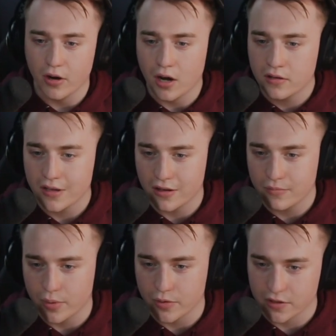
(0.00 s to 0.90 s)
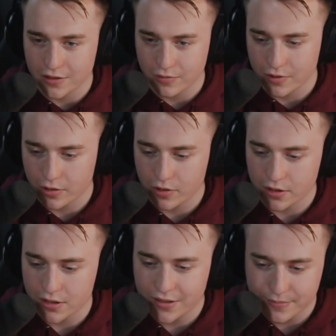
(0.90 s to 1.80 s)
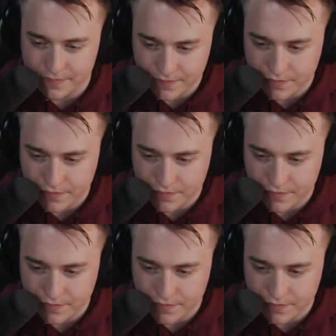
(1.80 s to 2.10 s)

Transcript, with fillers: I'll I'll post the link really quick and um.